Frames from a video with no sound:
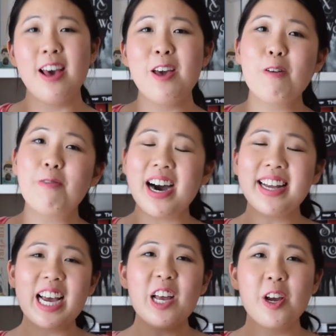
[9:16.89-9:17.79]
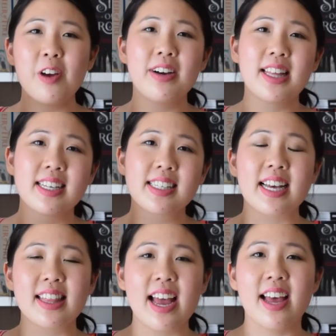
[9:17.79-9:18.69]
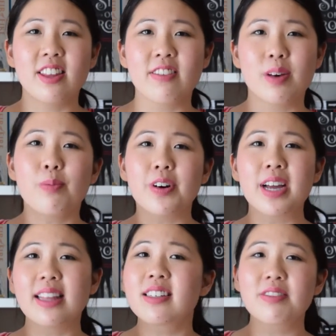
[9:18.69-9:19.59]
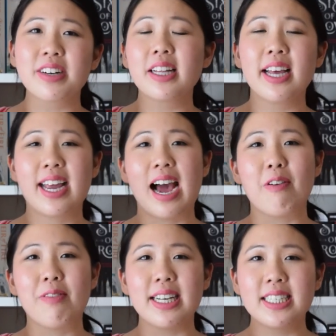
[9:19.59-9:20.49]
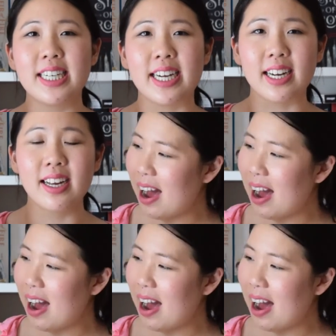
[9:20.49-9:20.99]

You find out who it is at the end of the book, and it's really gut-wrenching.